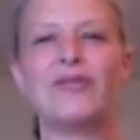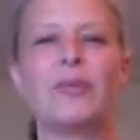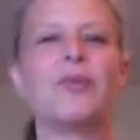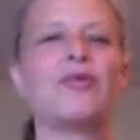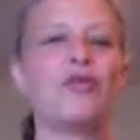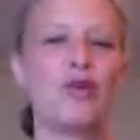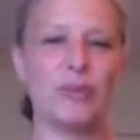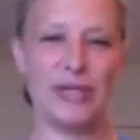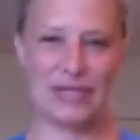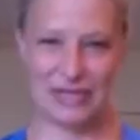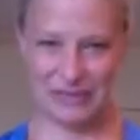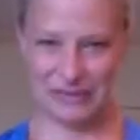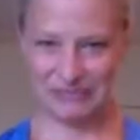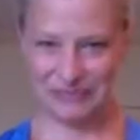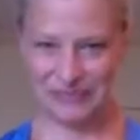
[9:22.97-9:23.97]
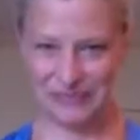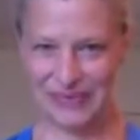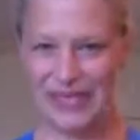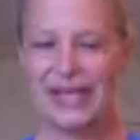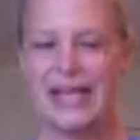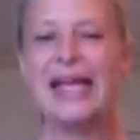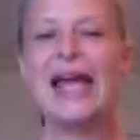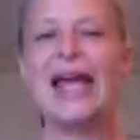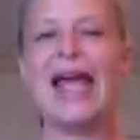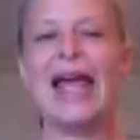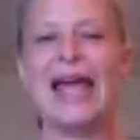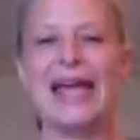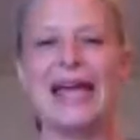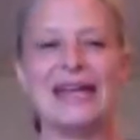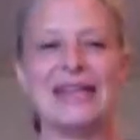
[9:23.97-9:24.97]
performance.
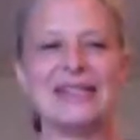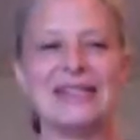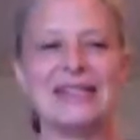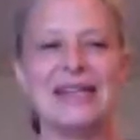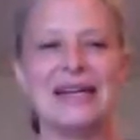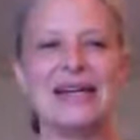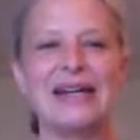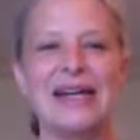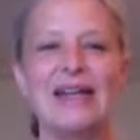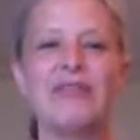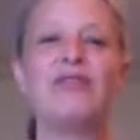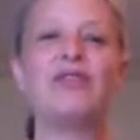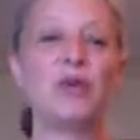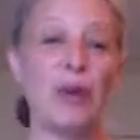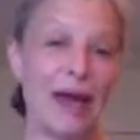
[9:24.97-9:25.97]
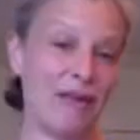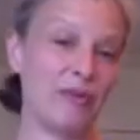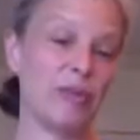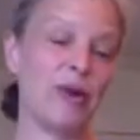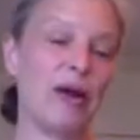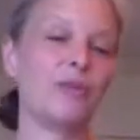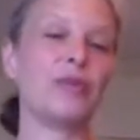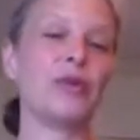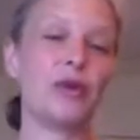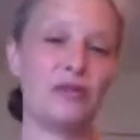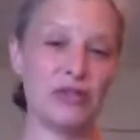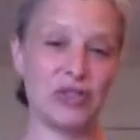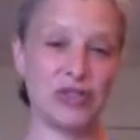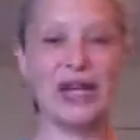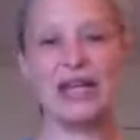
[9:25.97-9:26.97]
And if you have a problem with
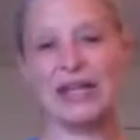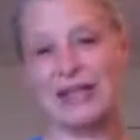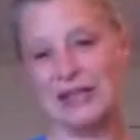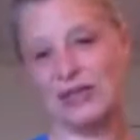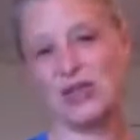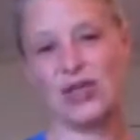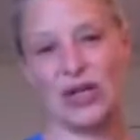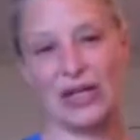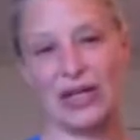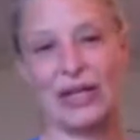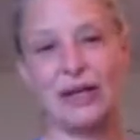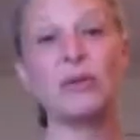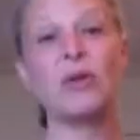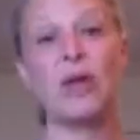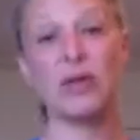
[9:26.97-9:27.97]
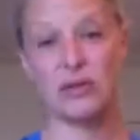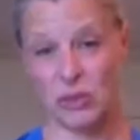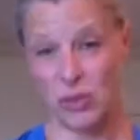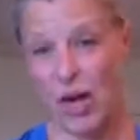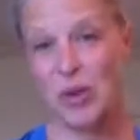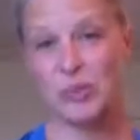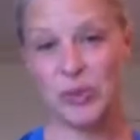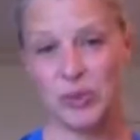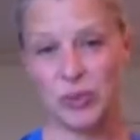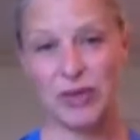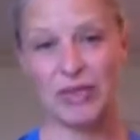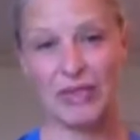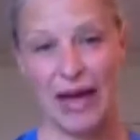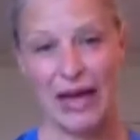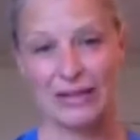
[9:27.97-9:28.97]
overstriding and heel striking, it will also help you
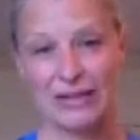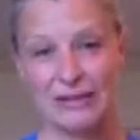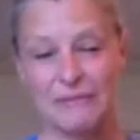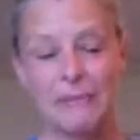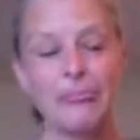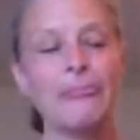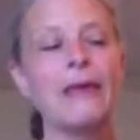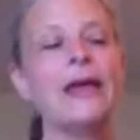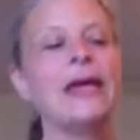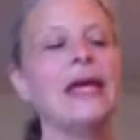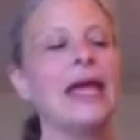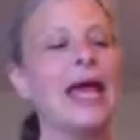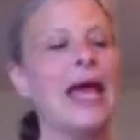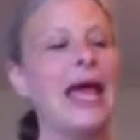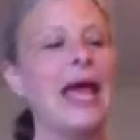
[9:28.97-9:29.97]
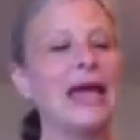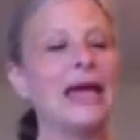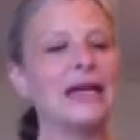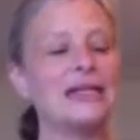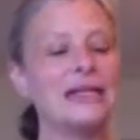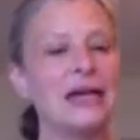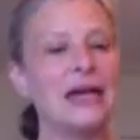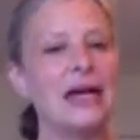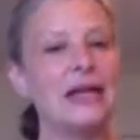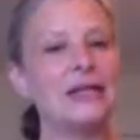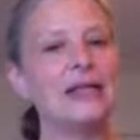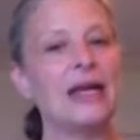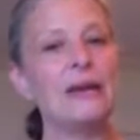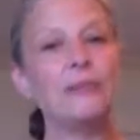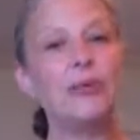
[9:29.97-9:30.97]
with that. And
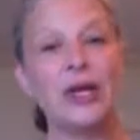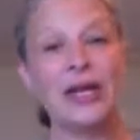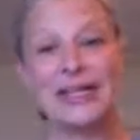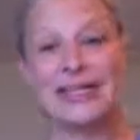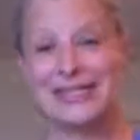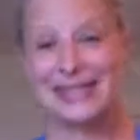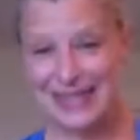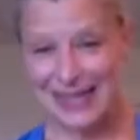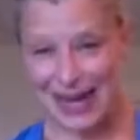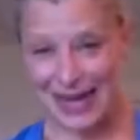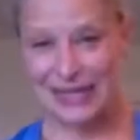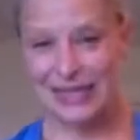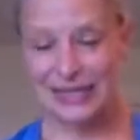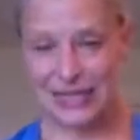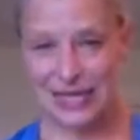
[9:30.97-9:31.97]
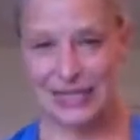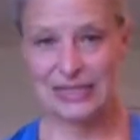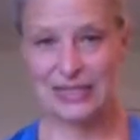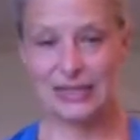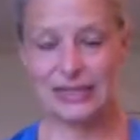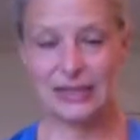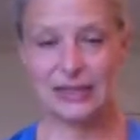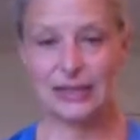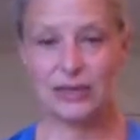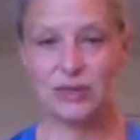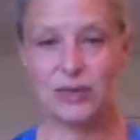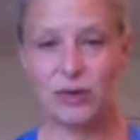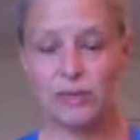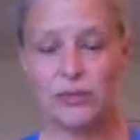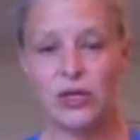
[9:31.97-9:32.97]
then I'm putting a second lesson in the
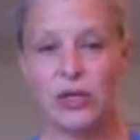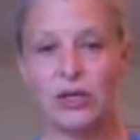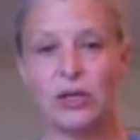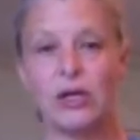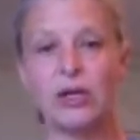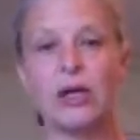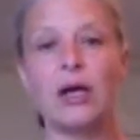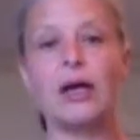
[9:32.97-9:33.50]
description.